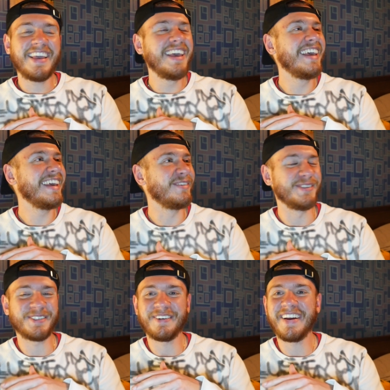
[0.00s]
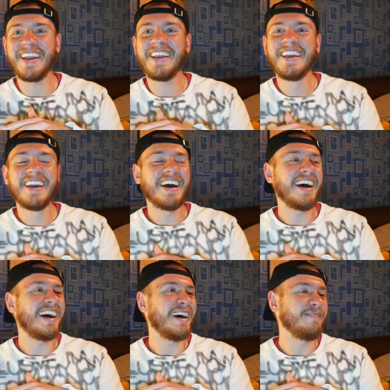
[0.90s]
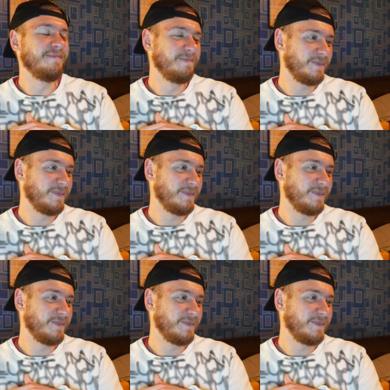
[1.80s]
it was great. Uh,